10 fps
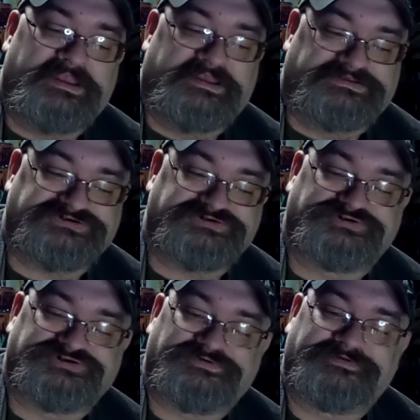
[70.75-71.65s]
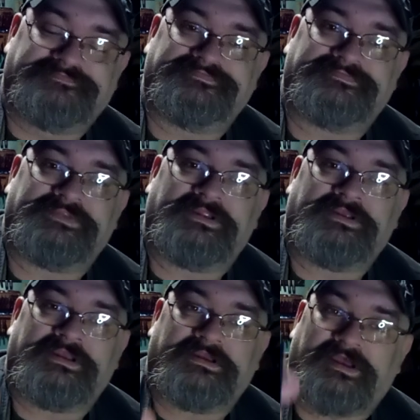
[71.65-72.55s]
as usual,
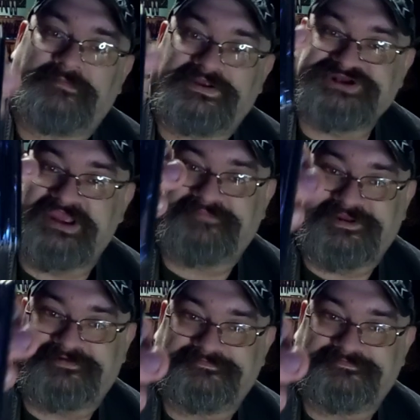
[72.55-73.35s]
the Champion,